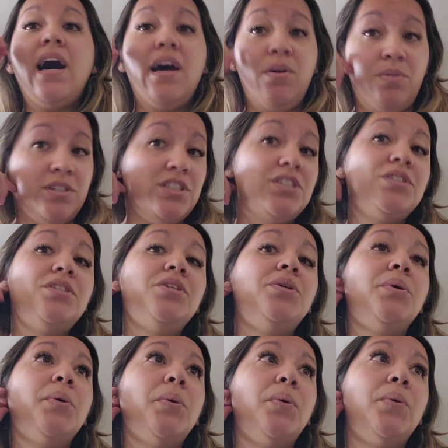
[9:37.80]
I want to
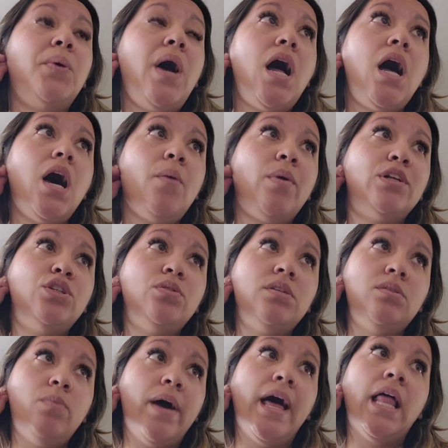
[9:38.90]
too. I want to
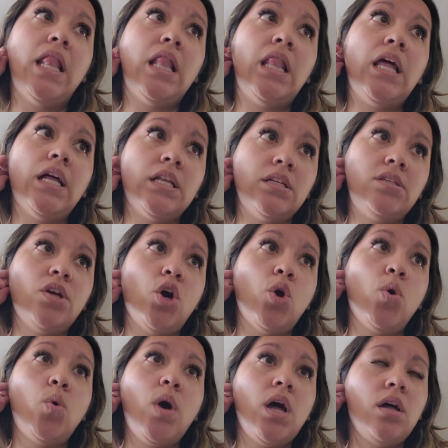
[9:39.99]
as well.
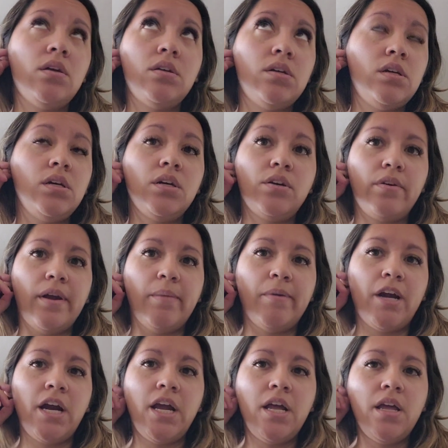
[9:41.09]
Also,
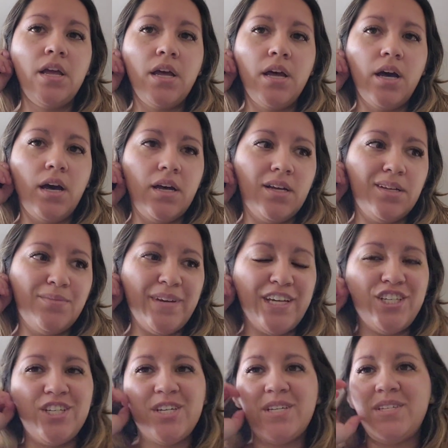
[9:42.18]
grammar.
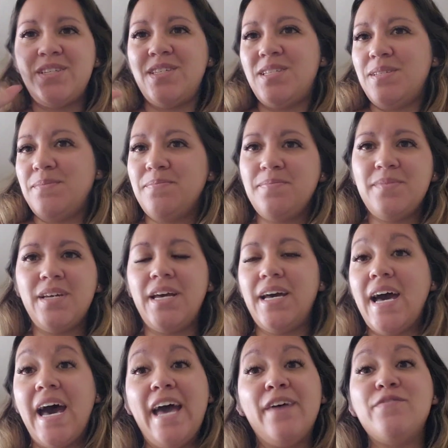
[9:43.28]
I
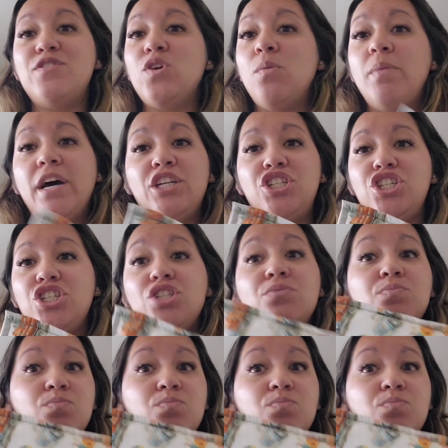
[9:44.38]
have so much.